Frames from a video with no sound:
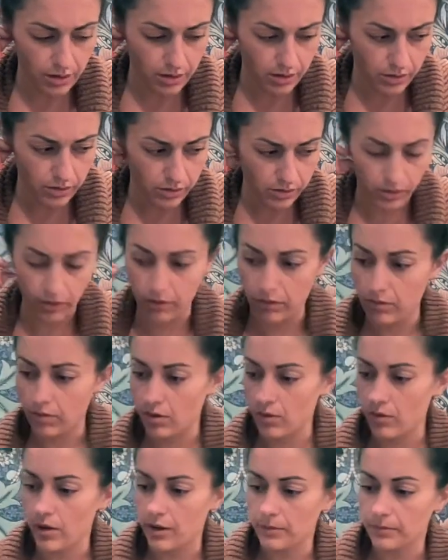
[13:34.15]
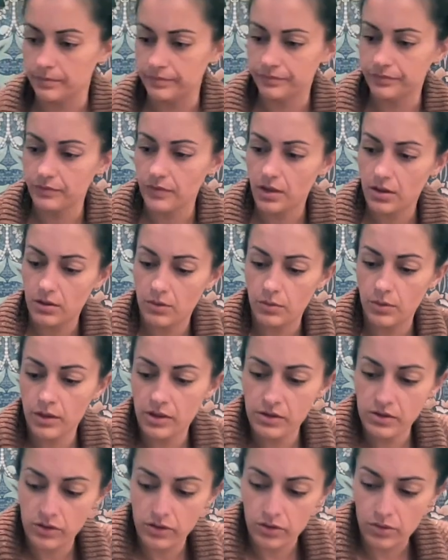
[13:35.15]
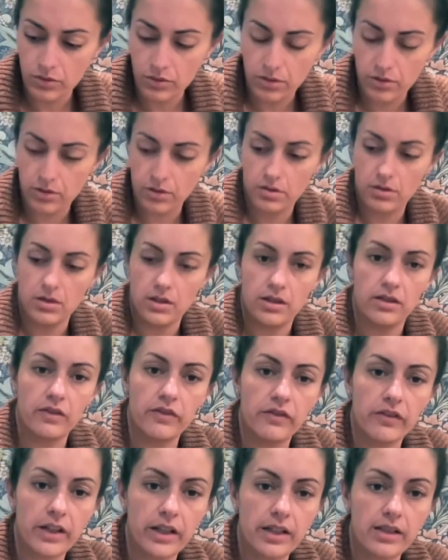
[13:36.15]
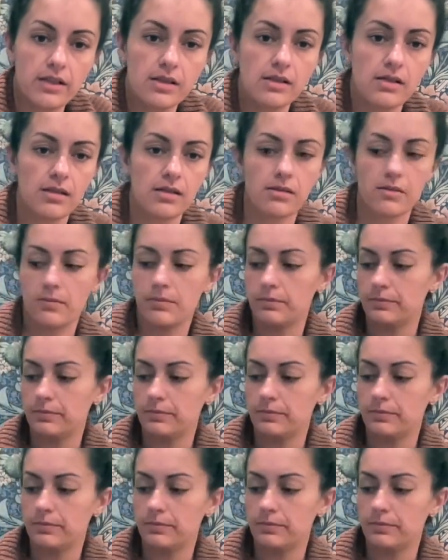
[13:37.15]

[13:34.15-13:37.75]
So, okay. What is your advice?